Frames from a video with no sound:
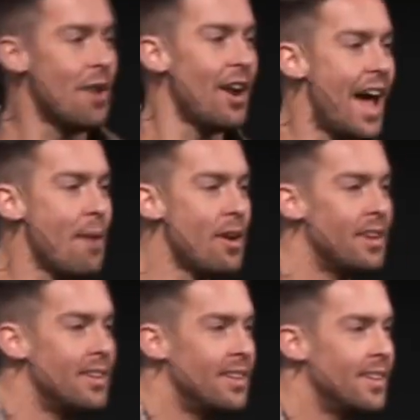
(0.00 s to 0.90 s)
not what
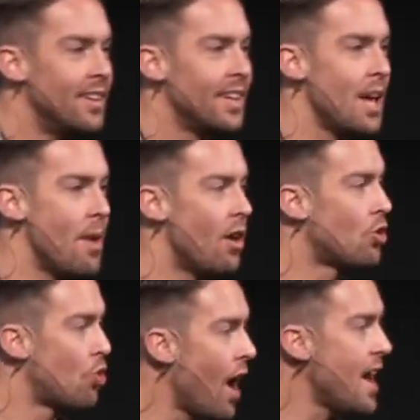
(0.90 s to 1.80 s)
happened. Came
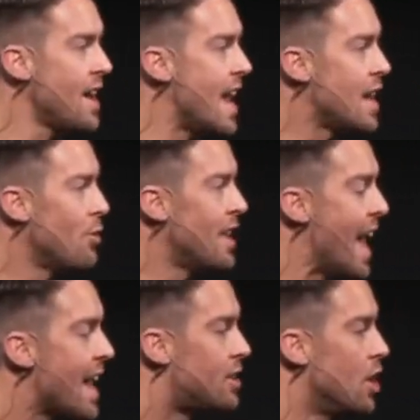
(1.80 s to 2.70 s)
out crying naked with an
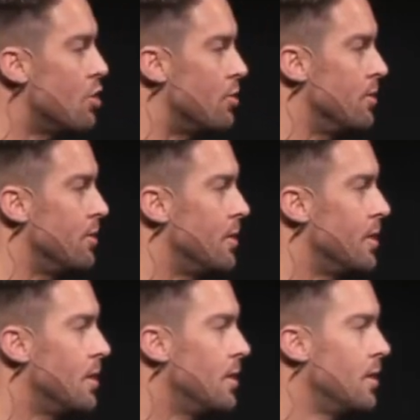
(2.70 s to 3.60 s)
attitude.
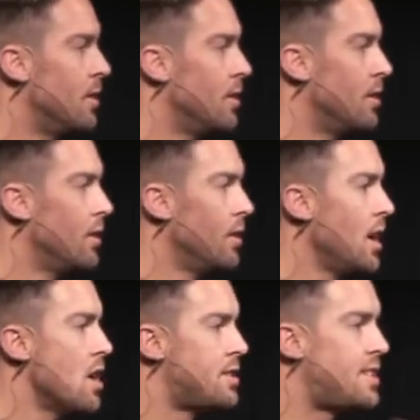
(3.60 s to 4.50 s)

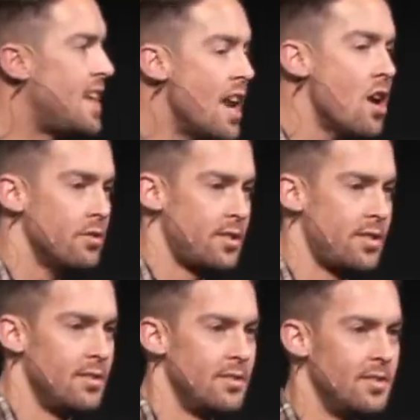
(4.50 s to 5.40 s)
They're sinners,